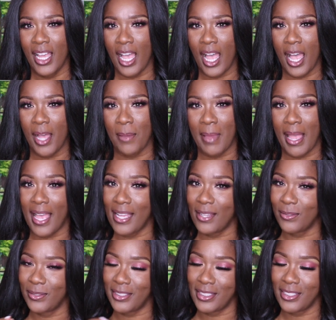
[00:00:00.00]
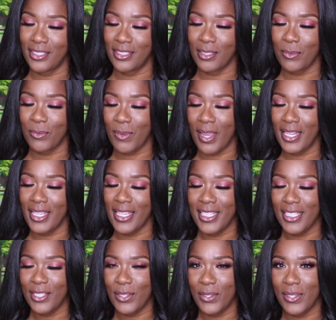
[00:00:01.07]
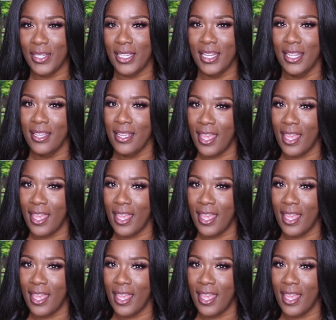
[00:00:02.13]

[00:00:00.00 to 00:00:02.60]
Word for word: Um, I'll just jump right into it.